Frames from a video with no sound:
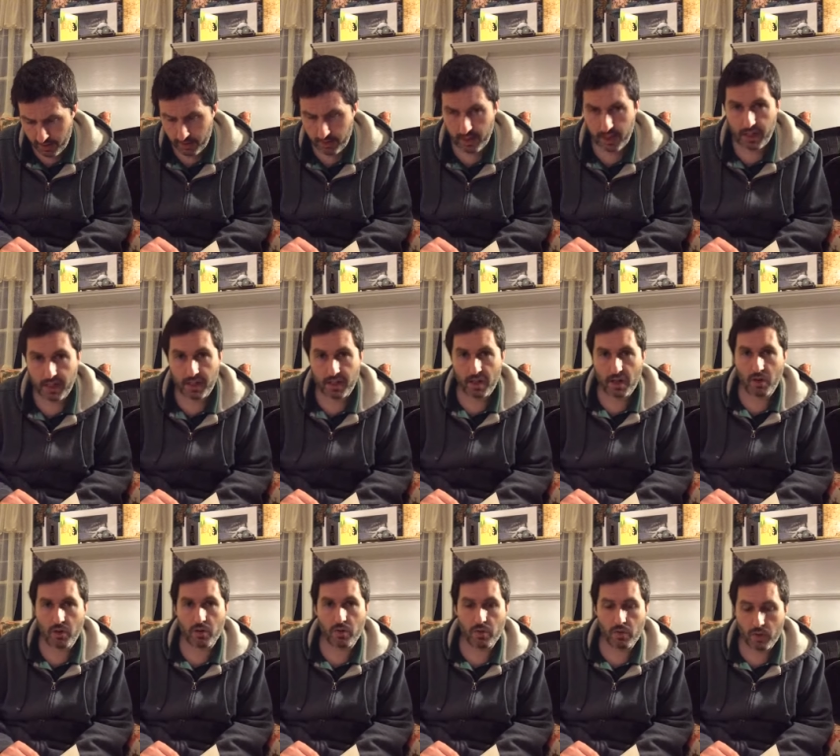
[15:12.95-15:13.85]
Did he
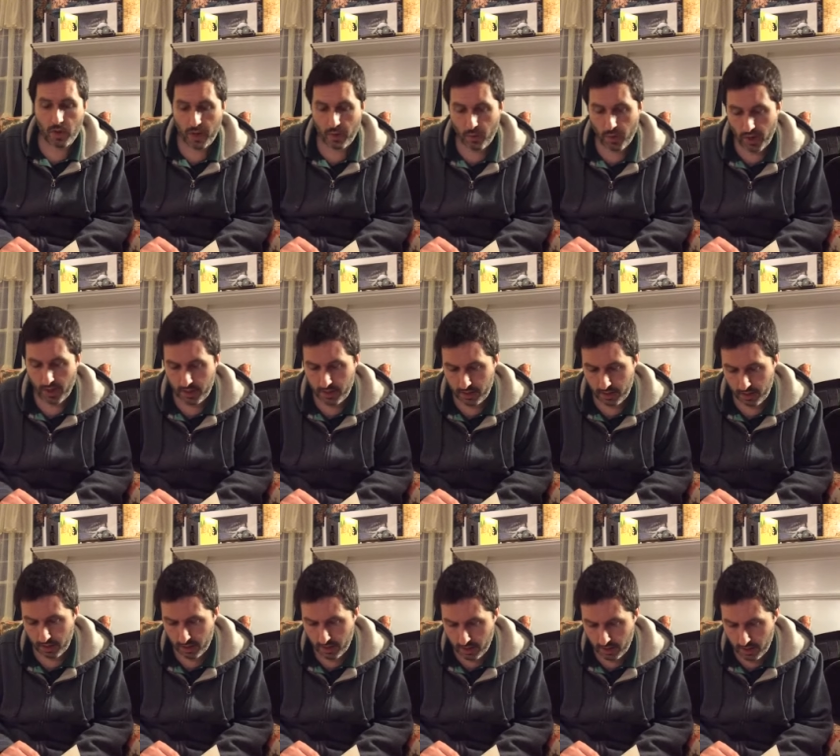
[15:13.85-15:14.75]
know who I was?
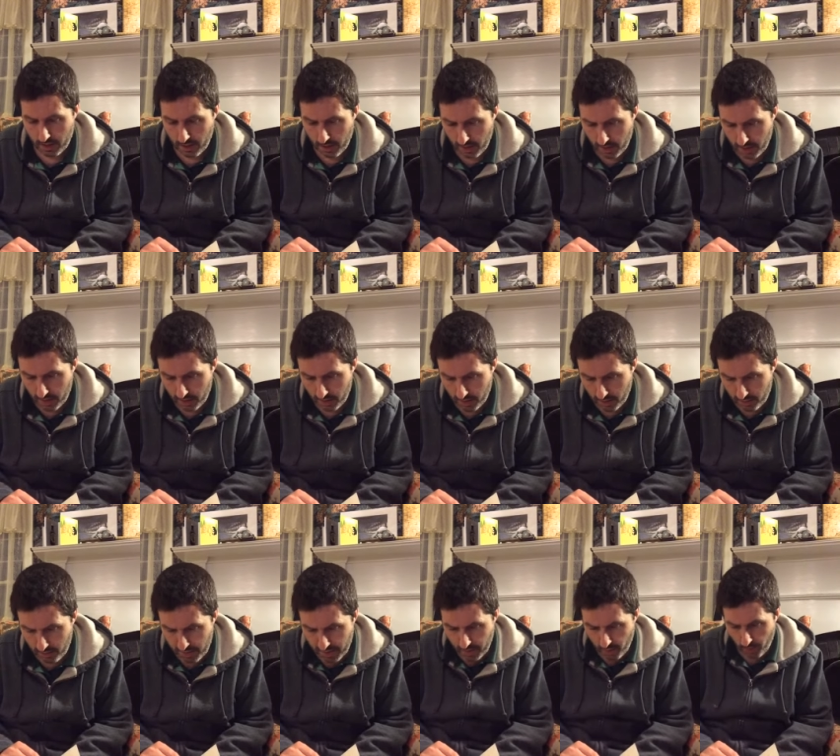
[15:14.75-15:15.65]

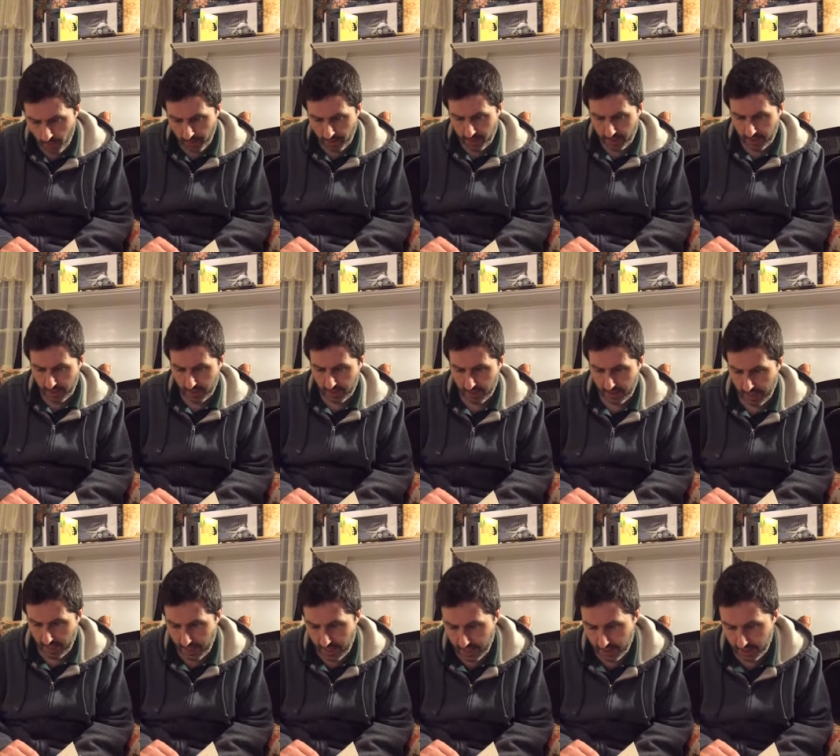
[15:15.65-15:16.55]
Couldn't be coincidence
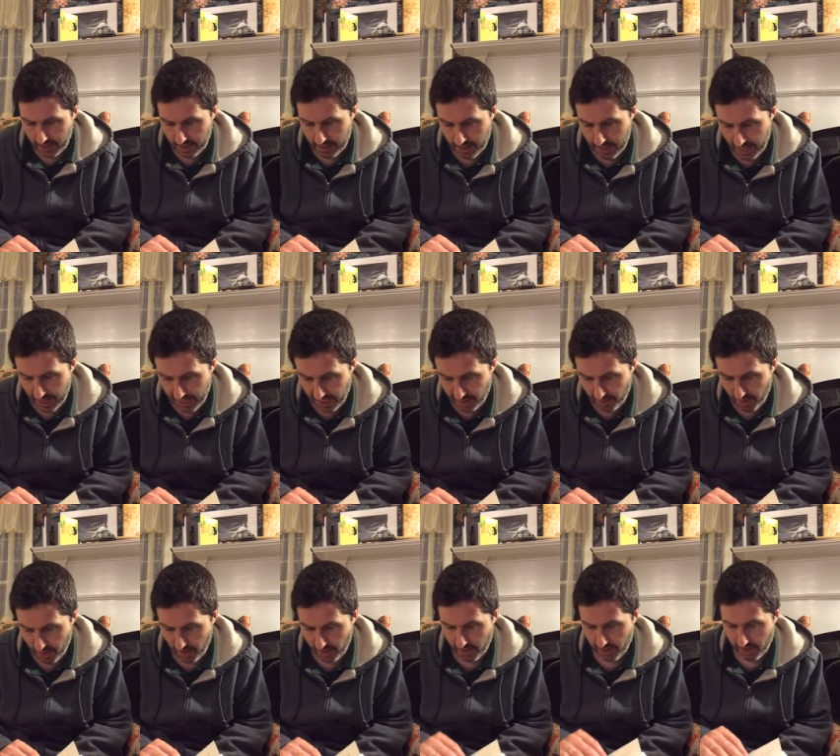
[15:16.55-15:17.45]
that he and his dining
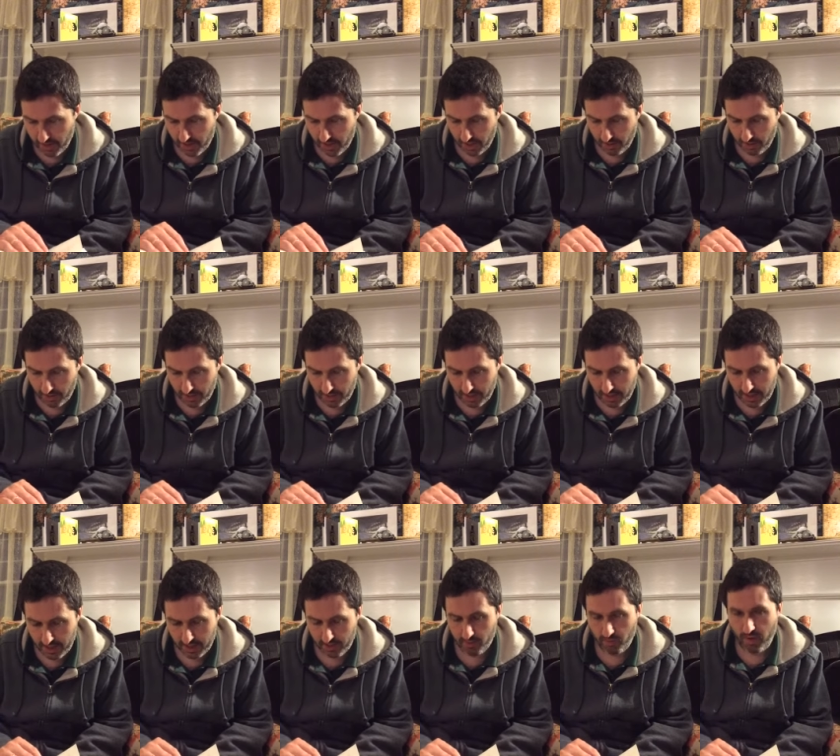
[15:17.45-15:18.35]
partner had chosen to
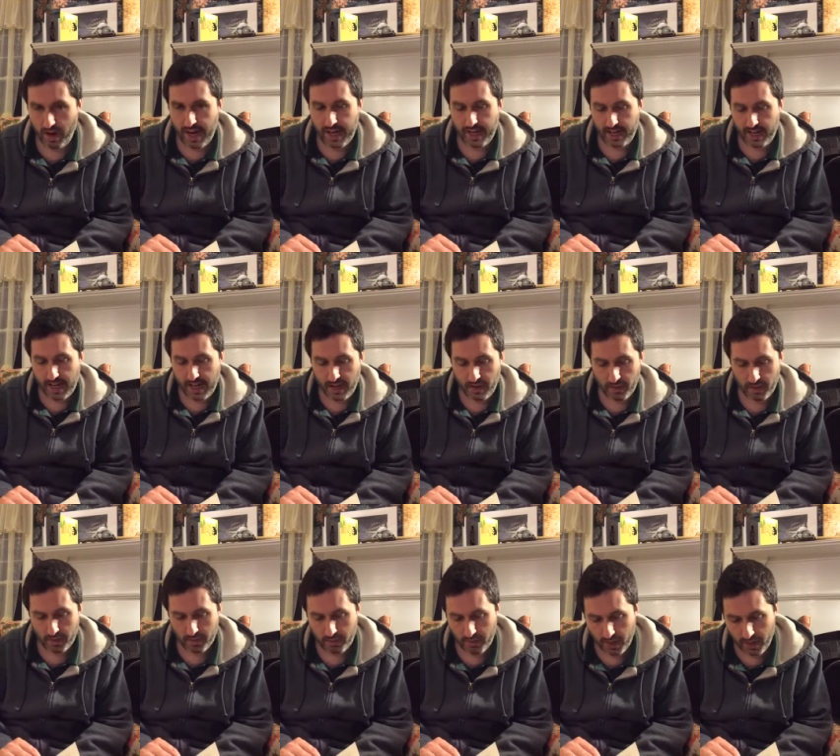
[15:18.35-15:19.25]
sit right here
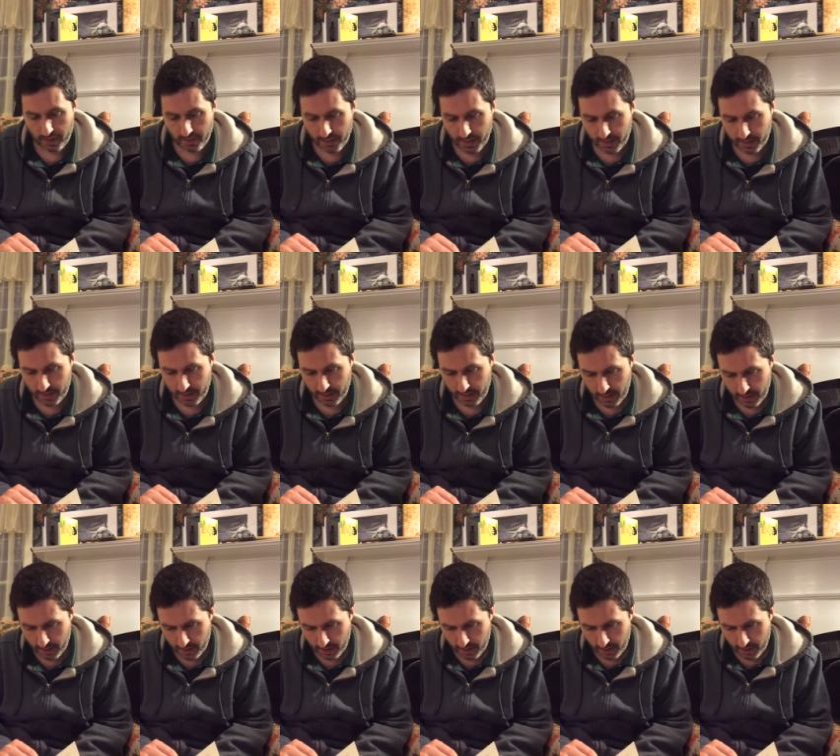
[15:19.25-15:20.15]
in front of us,
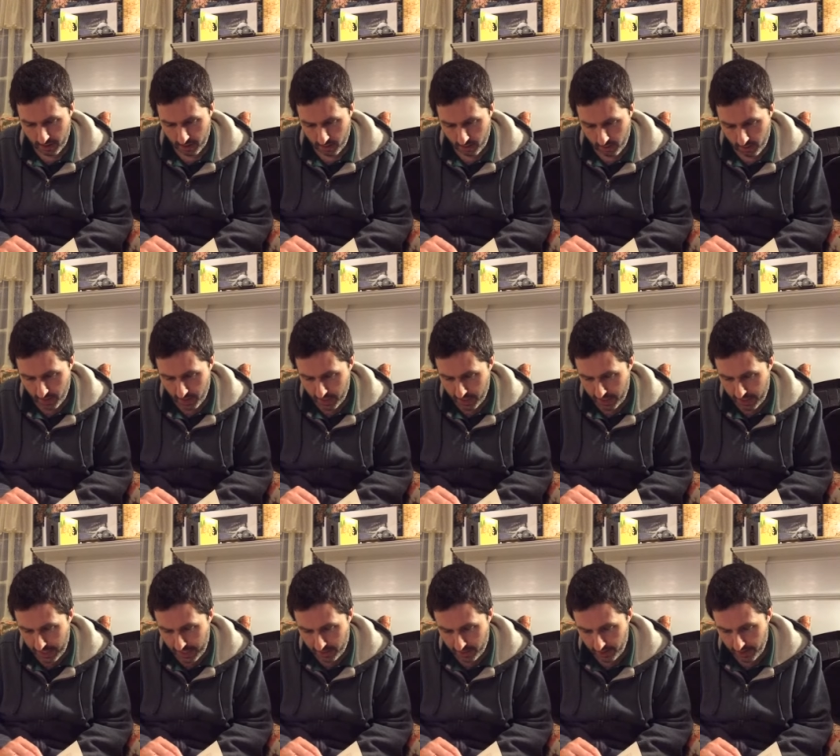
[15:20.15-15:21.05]
where he could
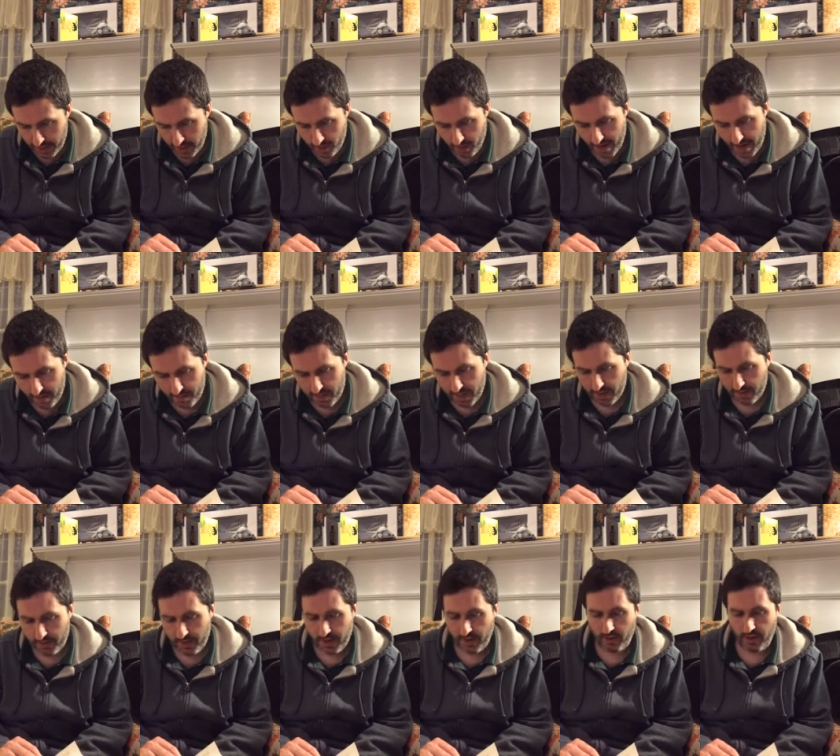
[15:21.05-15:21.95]
easily grab me
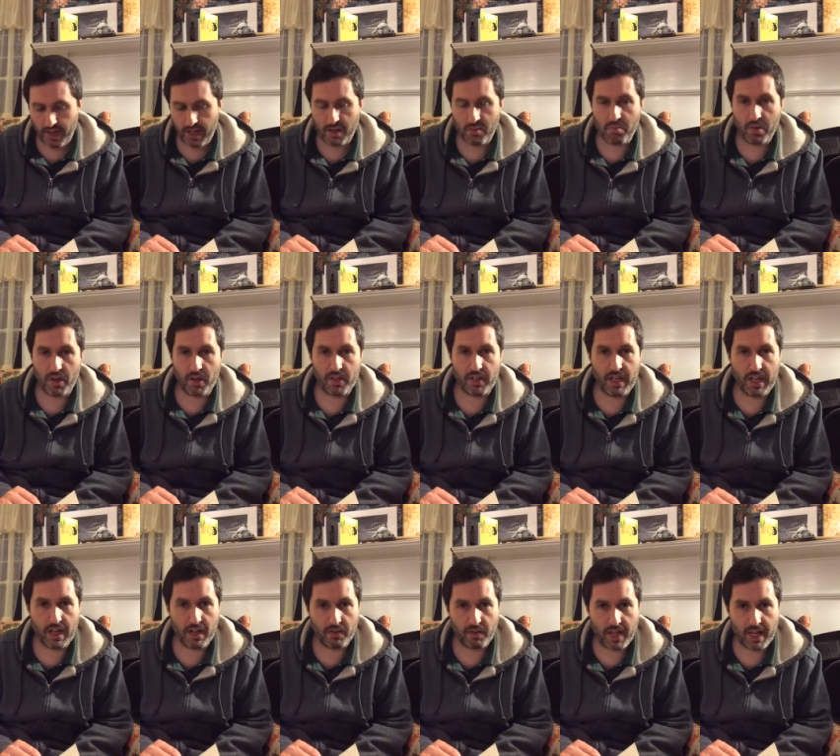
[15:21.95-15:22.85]
if I tried to burst
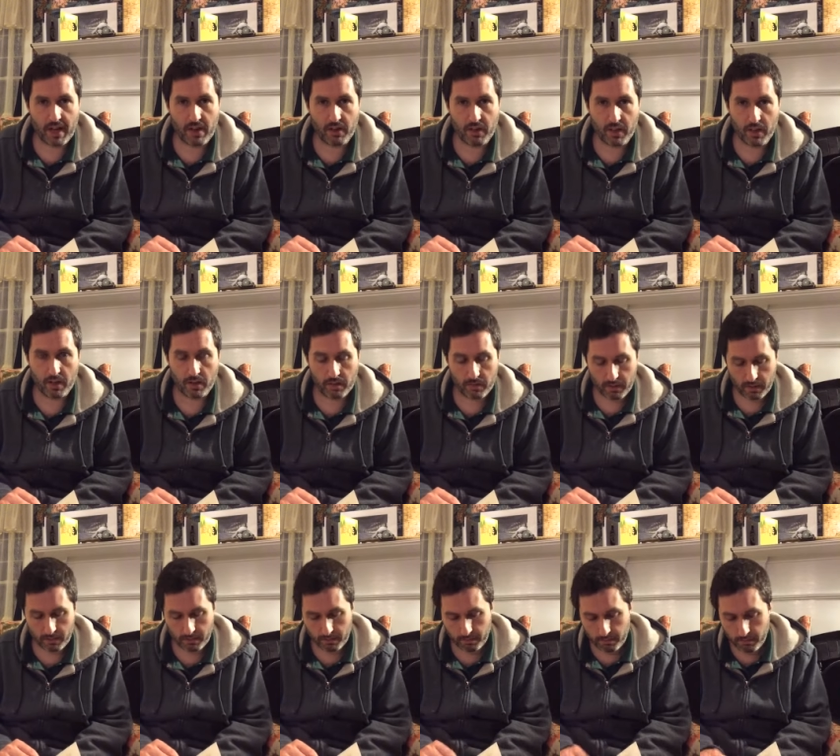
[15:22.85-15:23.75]
out of the alcove.
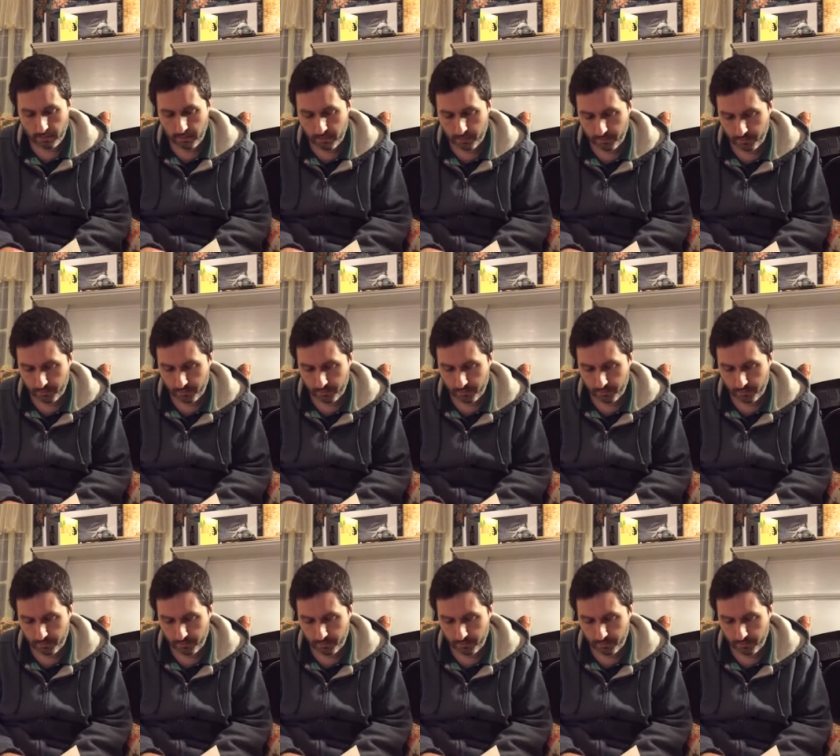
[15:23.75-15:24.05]
Hmm.